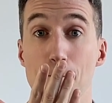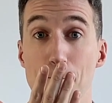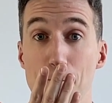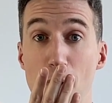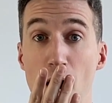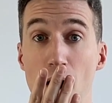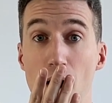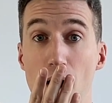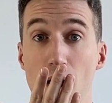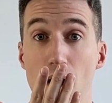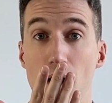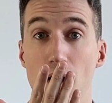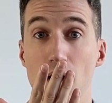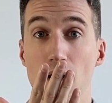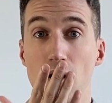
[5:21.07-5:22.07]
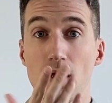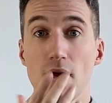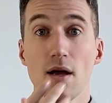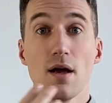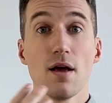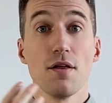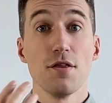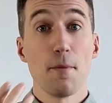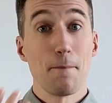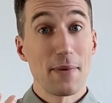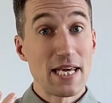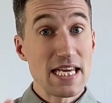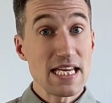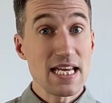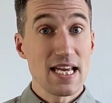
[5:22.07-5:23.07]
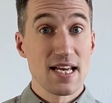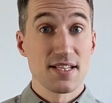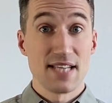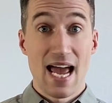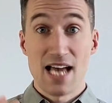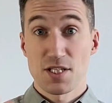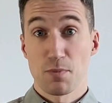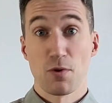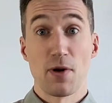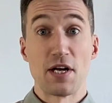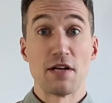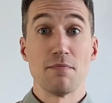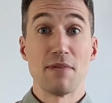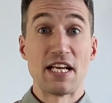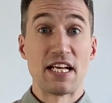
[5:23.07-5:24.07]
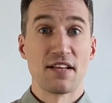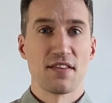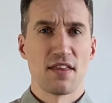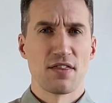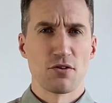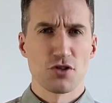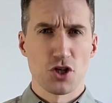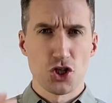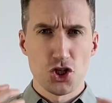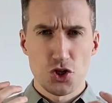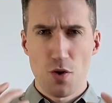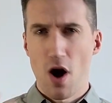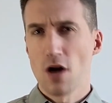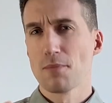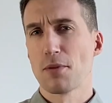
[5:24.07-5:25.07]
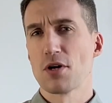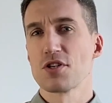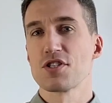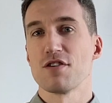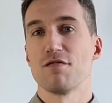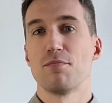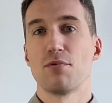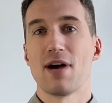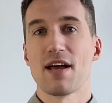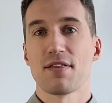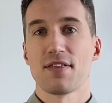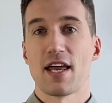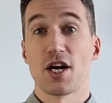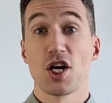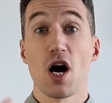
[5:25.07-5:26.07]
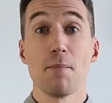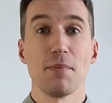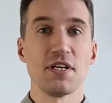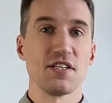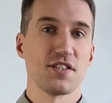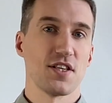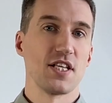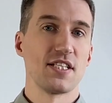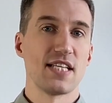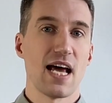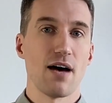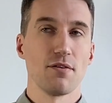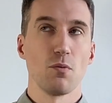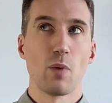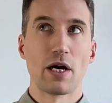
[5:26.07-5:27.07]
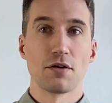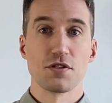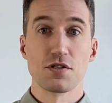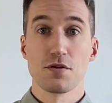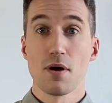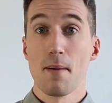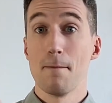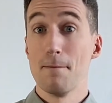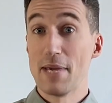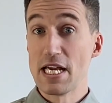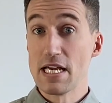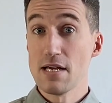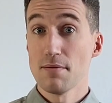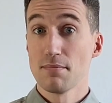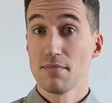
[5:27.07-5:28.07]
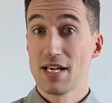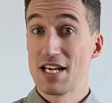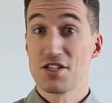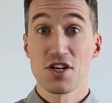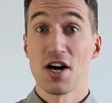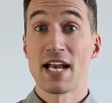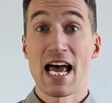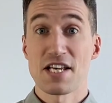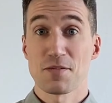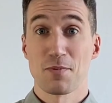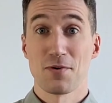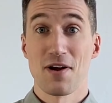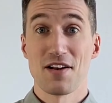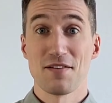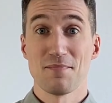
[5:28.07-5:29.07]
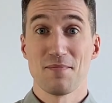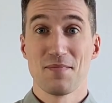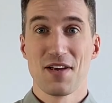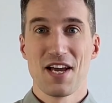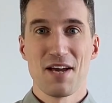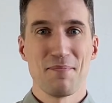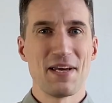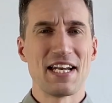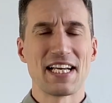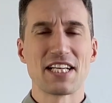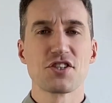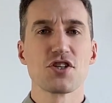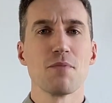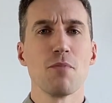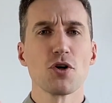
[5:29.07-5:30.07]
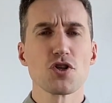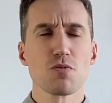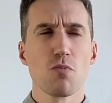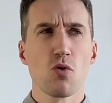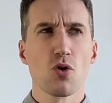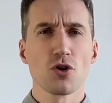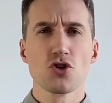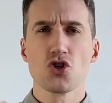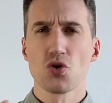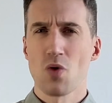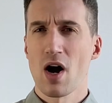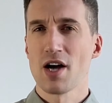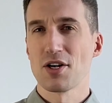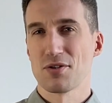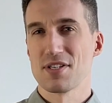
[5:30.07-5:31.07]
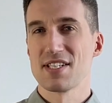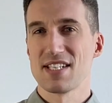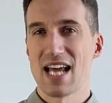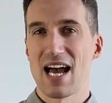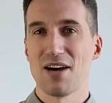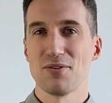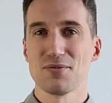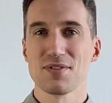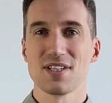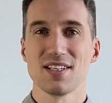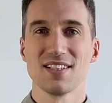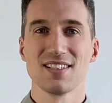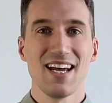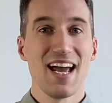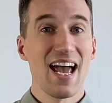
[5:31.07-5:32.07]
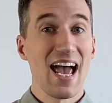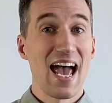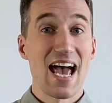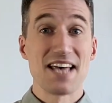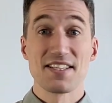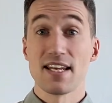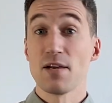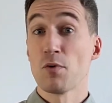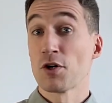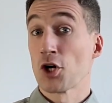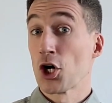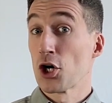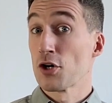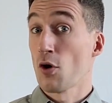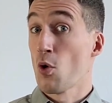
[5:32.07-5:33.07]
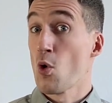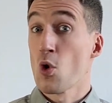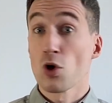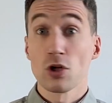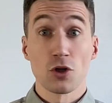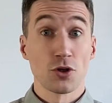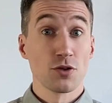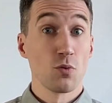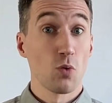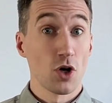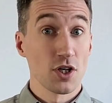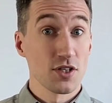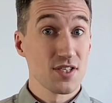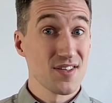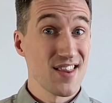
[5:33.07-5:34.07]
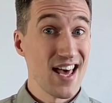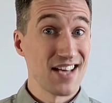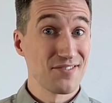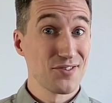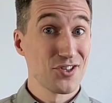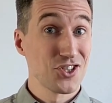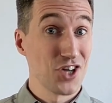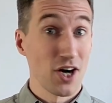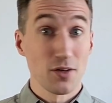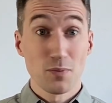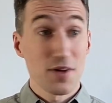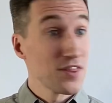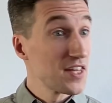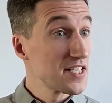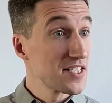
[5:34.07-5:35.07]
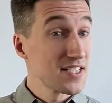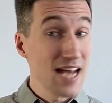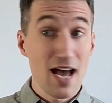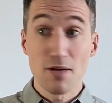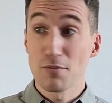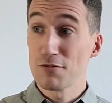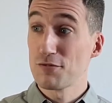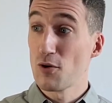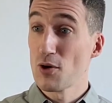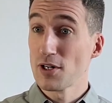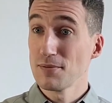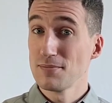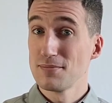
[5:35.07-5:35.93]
B. The P is aspirated, meaning that there's a strong burst of breath that accompanies the sound, whereas B is unaspirated, meaning it's a much more drier sound. Has anyone heard or learned words that start with this sound before?